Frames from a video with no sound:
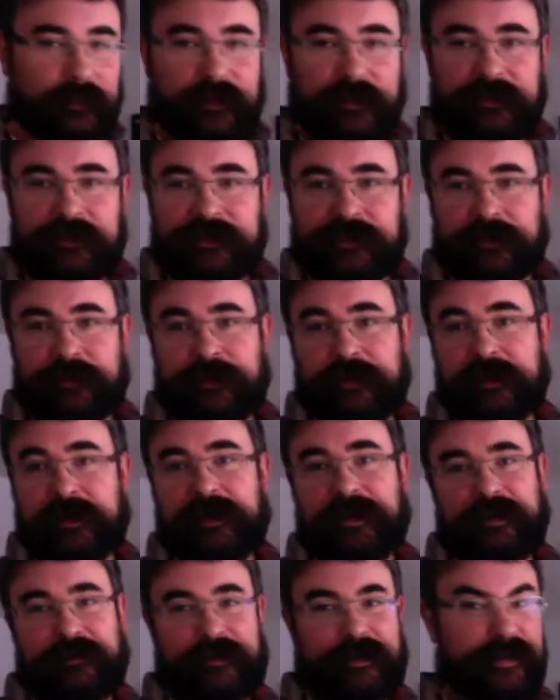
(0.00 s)
So
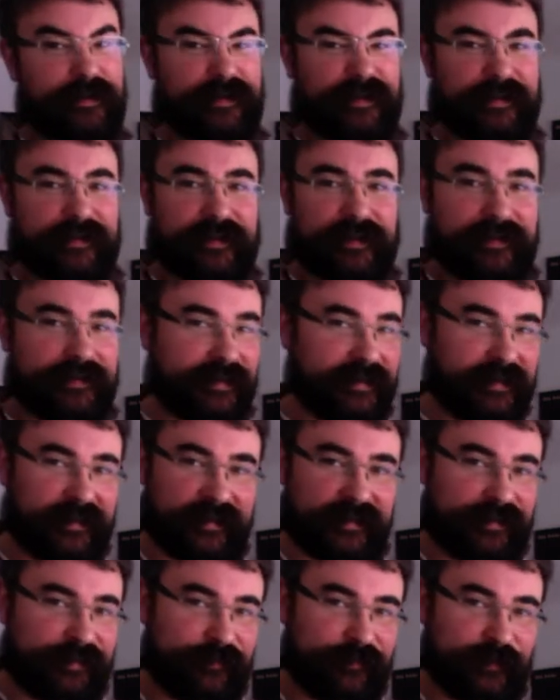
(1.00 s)
they used to say it's
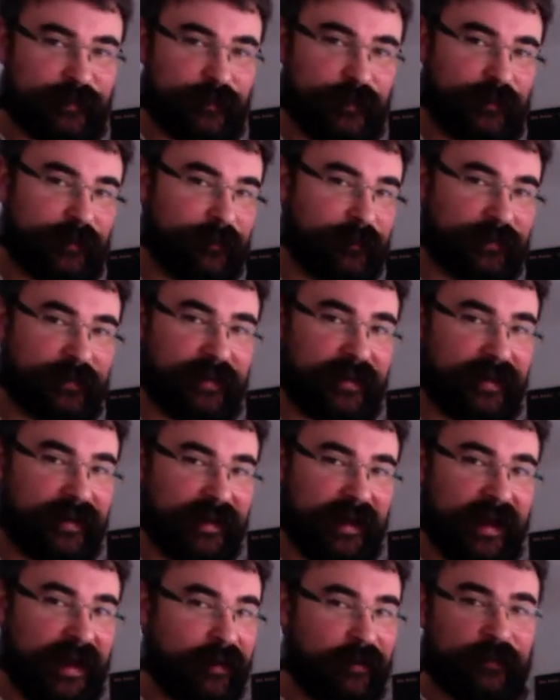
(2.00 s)
inexcusable to play
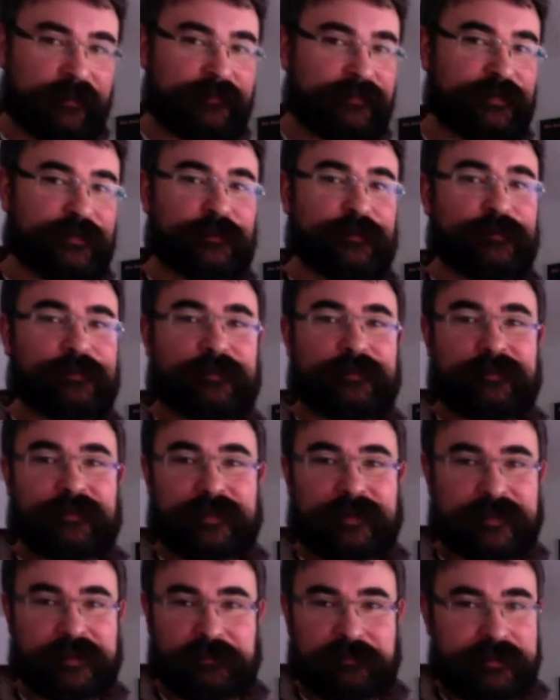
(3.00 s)
out of tune
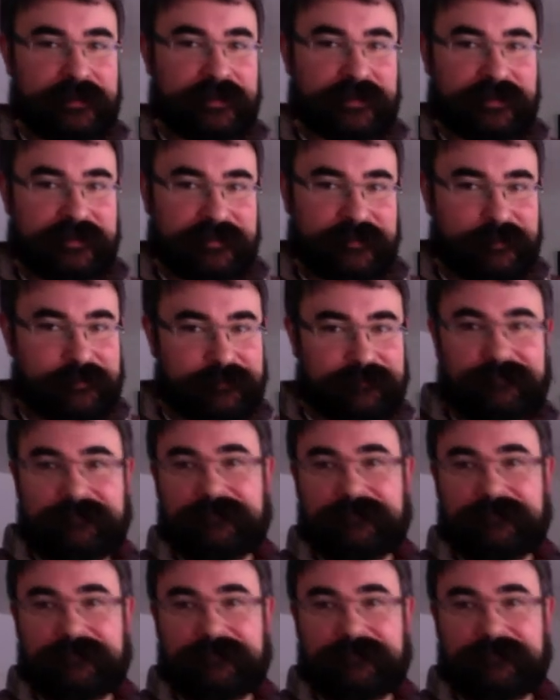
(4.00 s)
in the money zone.